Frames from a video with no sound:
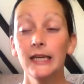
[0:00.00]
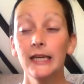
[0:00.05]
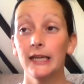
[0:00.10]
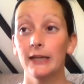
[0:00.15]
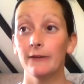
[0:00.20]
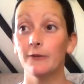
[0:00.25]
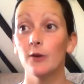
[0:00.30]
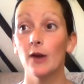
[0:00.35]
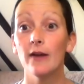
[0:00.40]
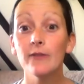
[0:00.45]

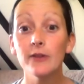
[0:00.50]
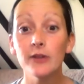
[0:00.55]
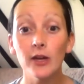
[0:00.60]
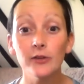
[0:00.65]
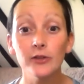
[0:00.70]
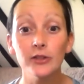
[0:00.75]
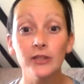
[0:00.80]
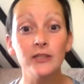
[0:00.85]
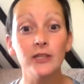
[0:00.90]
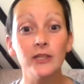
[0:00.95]
If you ever
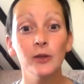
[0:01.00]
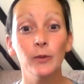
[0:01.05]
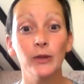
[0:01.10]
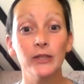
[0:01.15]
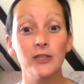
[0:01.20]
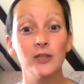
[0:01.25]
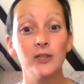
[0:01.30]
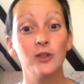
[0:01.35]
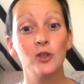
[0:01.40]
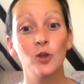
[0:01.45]
noticed that you
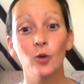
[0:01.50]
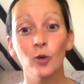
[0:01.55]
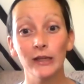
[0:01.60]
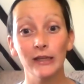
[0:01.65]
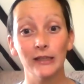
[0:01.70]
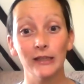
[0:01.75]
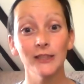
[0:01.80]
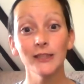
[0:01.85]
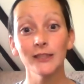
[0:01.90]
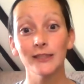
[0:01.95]
went to your
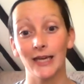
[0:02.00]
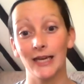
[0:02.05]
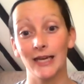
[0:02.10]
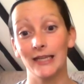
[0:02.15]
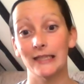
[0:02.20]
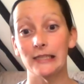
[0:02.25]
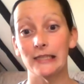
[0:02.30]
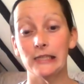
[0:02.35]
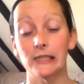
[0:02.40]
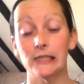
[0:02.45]
toilet
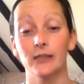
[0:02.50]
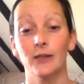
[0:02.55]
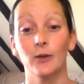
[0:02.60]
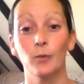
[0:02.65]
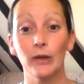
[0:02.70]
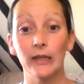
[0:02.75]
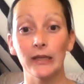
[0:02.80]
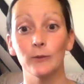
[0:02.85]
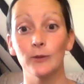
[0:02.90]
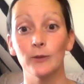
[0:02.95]
and your
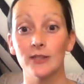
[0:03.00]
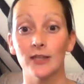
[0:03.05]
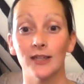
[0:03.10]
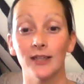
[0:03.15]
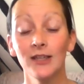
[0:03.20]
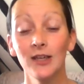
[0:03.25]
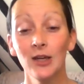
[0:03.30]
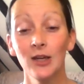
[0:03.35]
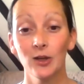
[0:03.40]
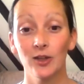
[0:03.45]
wee was
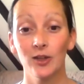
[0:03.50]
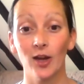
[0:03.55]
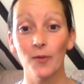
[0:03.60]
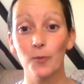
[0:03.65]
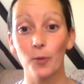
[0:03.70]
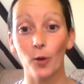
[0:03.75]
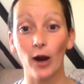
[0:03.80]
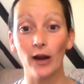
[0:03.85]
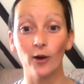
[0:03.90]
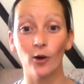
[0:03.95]
a, you know,
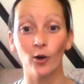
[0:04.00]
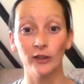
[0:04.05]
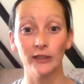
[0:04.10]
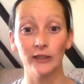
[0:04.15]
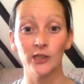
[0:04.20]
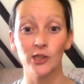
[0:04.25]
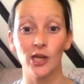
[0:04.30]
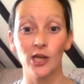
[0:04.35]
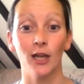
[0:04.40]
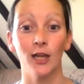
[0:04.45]
bright
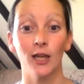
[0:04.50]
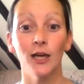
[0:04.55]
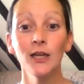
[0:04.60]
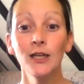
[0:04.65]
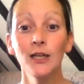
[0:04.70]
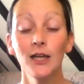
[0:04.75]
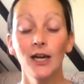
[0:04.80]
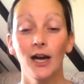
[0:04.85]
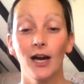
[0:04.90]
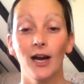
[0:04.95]
orange colour,
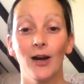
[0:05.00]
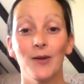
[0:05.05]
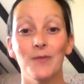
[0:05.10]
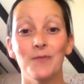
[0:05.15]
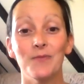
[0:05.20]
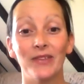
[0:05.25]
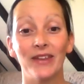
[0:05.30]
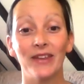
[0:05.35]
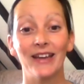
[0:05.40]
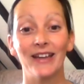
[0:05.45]

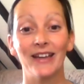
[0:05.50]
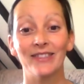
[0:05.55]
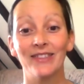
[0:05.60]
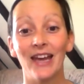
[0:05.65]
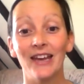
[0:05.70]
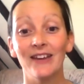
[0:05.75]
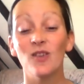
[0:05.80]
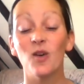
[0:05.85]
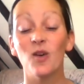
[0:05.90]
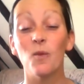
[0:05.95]

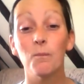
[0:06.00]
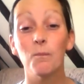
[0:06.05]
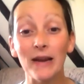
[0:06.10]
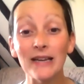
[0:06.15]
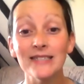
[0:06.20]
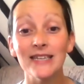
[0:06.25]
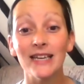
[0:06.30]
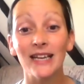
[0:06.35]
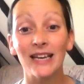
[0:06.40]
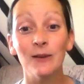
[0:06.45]
then
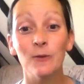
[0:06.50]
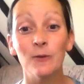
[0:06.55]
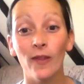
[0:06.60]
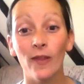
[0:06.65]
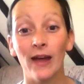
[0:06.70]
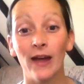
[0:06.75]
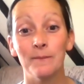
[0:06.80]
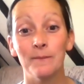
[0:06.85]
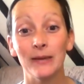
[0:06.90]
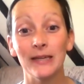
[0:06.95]
basically what
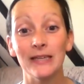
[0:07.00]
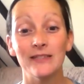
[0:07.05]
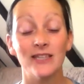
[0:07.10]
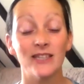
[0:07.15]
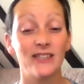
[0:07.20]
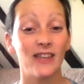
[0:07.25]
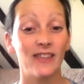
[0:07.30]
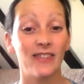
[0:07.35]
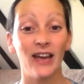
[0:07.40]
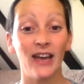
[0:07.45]
that means
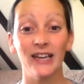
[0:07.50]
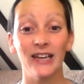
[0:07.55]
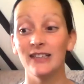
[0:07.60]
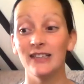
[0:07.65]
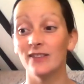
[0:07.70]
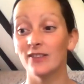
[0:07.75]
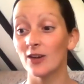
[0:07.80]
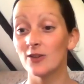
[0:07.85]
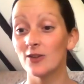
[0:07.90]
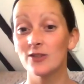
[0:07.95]
is
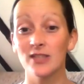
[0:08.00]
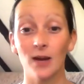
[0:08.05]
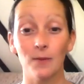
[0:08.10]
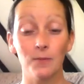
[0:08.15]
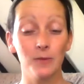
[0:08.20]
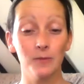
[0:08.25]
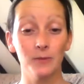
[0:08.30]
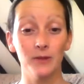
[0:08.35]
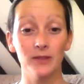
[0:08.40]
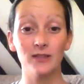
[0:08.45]
that those
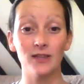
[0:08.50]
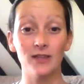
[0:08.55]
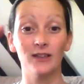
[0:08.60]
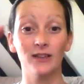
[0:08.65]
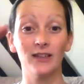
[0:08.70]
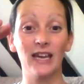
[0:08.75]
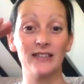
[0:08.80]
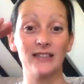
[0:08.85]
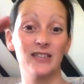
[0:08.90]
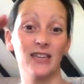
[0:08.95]
supplements are
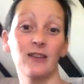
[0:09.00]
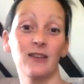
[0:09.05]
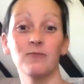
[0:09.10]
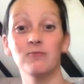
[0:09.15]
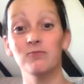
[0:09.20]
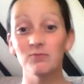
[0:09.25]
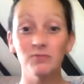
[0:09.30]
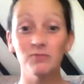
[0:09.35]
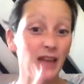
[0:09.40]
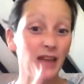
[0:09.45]

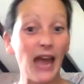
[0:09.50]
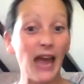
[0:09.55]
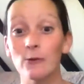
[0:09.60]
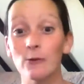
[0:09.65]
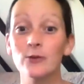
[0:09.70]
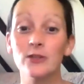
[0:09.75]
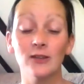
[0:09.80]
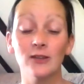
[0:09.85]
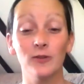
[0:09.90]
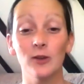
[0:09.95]
getting
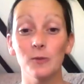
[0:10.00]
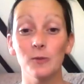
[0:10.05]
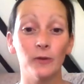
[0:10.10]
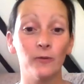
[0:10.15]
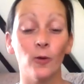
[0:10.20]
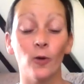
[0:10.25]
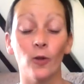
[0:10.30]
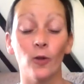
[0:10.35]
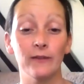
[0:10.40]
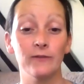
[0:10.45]
out of you
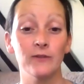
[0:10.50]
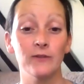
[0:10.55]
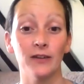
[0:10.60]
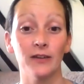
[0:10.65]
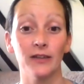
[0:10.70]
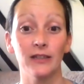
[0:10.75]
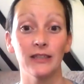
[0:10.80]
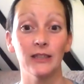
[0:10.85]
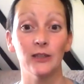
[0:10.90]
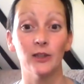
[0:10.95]
before they've
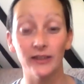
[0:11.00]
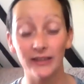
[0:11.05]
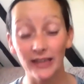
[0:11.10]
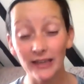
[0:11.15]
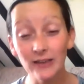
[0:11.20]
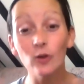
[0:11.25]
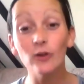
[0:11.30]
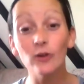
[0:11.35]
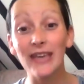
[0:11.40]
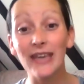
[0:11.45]
done any good. They're
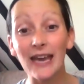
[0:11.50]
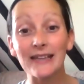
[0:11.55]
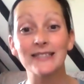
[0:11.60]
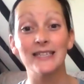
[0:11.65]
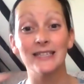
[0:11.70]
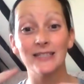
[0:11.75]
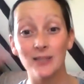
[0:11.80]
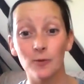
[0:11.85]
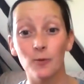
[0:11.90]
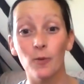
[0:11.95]
not
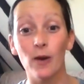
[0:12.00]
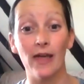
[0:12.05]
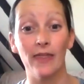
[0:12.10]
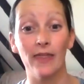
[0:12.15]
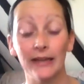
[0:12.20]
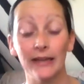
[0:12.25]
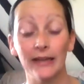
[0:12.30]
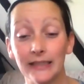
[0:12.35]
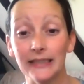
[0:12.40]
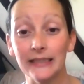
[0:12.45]
getting to where
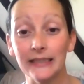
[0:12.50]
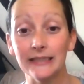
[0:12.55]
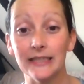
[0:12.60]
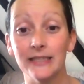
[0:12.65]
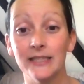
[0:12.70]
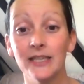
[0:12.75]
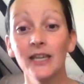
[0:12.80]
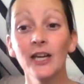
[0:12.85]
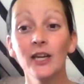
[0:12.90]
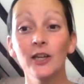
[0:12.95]
they
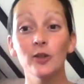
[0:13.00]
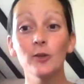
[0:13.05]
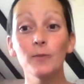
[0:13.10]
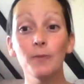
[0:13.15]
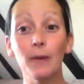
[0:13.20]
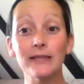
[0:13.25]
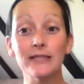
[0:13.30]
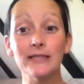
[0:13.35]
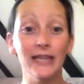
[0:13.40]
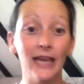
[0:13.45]
needed. You
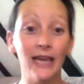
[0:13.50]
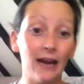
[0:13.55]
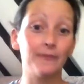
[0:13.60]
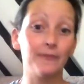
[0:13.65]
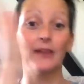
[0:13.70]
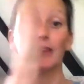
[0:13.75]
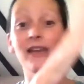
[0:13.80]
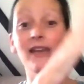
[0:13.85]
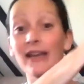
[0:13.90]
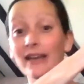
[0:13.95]
basically have
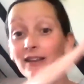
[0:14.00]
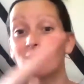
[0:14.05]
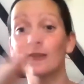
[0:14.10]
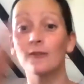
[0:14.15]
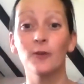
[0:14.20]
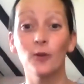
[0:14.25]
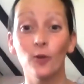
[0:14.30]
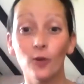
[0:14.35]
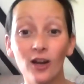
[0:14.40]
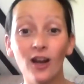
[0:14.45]
the length
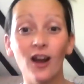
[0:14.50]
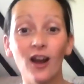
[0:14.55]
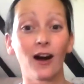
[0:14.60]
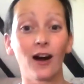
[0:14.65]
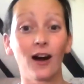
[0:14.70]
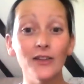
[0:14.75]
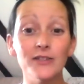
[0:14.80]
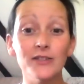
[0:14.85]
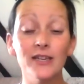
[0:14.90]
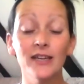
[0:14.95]
of your
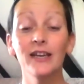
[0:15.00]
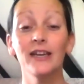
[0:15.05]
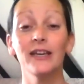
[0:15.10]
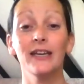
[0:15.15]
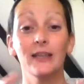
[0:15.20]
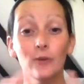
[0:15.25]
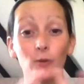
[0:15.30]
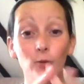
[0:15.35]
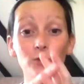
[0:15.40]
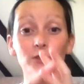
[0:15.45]
gut
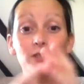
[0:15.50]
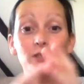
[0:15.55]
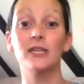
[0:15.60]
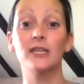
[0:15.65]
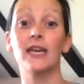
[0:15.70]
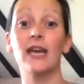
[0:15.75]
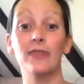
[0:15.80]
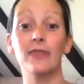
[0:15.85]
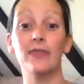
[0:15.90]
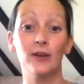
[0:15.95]
in order to
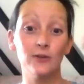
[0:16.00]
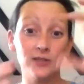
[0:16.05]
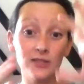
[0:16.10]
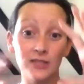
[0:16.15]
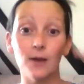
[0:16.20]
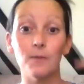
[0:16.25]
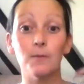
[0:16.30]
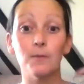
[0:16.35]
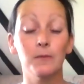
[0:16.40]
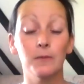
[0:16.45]
get those
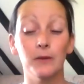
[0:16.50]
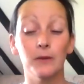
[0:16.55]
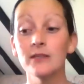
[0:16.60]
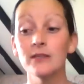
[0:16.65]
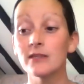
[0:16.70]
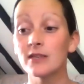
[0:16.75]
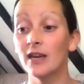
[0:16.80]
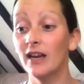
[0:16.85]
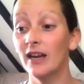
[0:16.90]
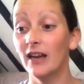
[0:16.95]

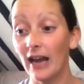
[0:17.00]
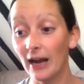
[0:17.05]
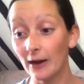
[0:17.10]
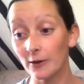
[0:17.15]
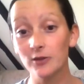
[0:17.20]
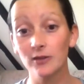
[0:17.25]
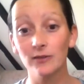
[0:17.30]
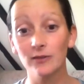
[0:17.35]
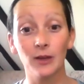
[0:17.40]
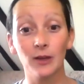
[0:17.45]
supplements
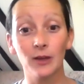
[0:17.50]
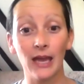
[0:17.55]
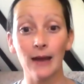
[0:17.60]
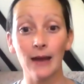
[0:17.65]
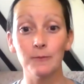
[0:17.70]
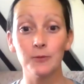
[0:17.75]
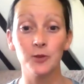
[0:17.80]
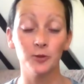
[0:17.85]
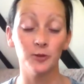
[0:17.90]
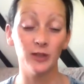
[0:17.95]
out of the
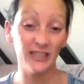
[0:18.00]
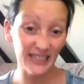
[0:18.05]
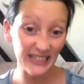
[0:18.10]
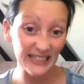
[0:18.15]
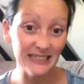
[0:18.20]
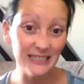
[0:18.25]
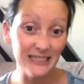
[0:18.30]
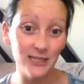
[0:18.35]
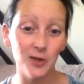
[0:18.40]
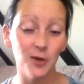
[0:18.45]
capsule and
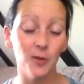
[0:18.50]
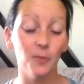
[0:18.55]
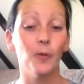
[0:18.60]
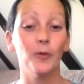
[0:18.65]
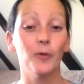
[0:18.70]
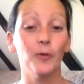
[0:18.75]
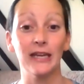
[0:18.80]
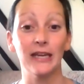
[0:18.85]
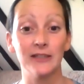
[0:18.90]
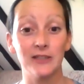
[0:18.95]
into your
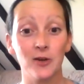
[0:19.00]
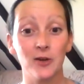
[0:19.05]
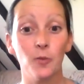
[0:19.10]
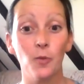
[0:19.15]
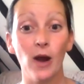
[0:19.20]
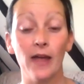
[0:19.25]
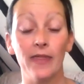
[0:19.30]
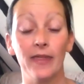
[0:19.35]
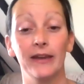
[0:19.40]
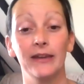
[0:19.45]
body and to
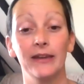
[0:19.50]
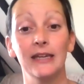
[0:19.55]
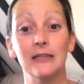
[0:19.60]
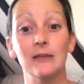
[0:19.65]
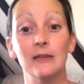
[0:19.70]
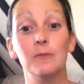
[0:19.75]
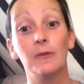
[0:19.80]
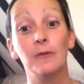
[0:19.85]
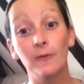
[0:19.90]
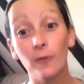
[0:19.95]
where they're
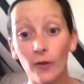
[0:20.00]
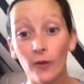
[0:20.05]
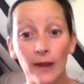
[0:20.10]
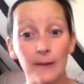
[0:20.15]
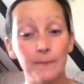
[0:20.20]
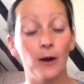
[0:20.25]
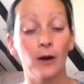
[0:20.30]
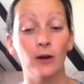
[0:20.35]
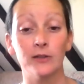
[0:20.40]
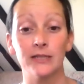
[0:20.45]
needed before they
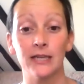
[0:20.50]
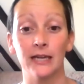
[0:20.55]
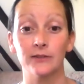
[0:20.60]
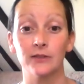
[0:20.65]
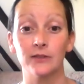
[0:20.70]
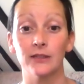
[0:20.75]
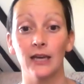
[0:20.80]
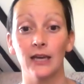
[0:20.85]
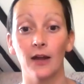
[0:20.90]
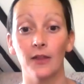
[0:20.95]
pass out
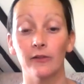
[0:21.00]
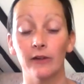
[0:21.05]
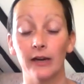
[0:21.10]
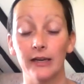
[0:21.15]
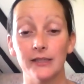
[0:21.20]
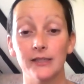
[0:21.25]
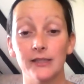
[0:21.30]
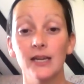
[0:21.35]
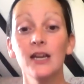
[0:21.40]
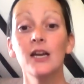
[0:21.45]
to the other
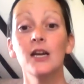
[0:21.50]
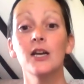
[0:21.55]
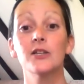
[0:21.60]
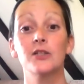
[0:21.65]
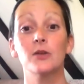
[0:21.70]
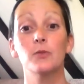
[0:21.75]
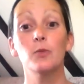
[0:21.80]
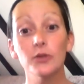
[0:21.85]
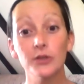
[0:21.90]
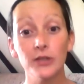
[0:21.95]
end.
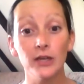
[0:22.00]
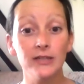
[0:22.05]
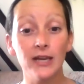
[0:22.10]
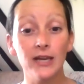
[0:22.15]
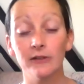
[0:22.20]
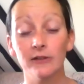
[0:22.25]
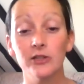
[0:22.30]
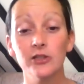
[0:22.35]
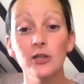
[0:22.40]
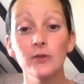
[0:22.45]
So what
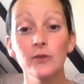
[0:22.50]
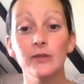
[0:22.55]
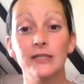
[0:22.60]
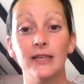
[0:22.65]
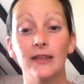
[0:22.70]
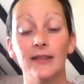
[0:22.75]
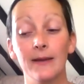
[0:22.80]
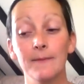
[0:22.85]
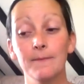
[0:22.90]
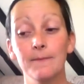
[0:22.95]
doTERRA do is
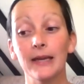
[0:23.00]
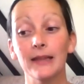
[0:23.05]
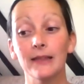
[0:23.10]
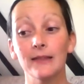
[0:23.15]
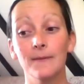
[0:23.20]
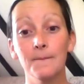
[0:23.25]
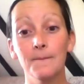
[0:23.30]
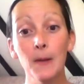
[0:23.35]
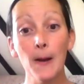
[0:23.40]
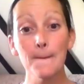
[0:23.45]
that they make
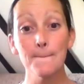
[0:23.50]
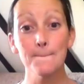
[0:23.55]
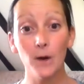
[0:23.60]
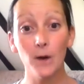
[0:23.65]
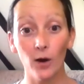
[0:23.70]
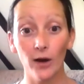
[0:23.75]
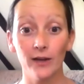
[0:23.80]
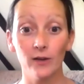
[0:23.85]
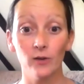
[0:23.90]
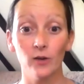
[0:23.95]
them
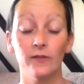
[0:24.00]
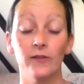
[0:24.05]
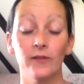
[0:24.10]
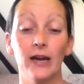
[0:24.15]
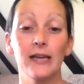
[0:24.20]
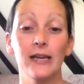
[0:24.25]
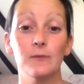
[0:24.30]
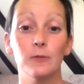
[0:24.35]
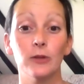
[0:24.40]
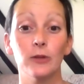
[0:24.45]

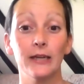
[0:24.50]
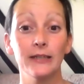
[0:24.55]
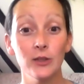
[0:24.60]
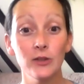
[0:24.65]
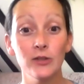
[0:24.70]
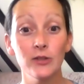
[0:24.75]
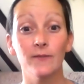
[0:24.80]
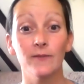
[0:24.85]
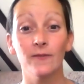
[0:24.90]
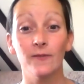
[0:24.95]
bioavailable. They
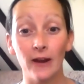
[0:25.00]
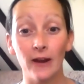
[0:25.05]
do some